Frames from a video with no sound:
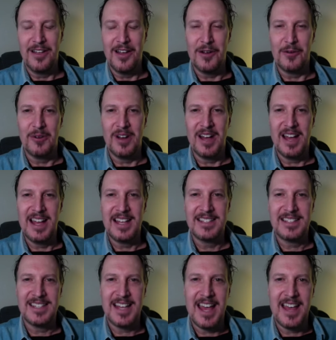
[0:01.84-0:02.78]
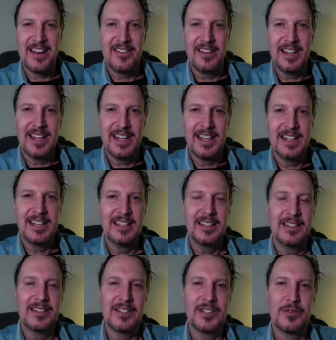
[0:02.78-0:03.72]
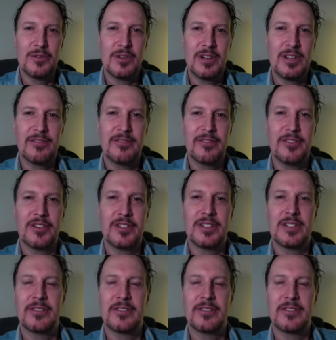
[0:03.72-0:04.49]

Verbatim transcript: All right, Saturday, the 21st